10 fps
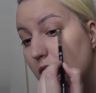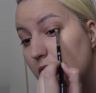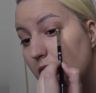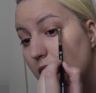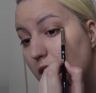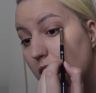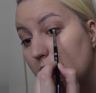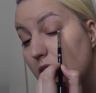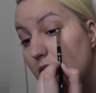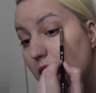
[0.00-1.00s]

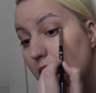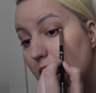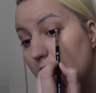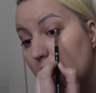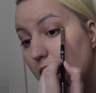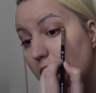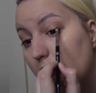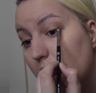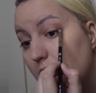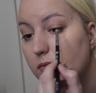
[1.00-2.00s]

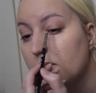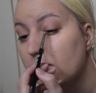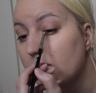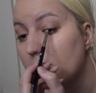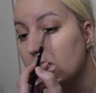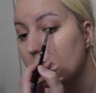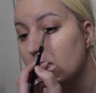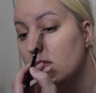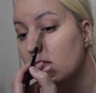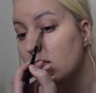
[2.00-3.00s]

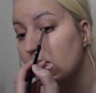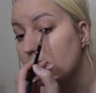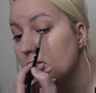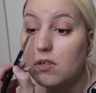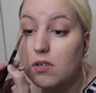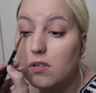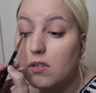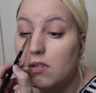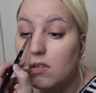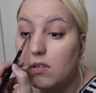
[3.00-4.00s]

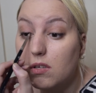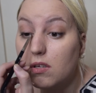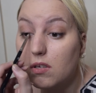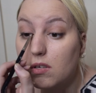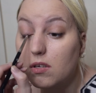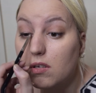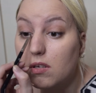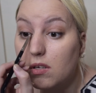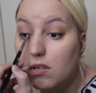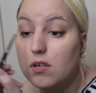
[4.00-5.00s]

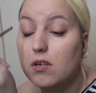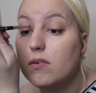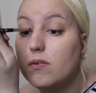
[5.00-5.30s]
(no one is talking)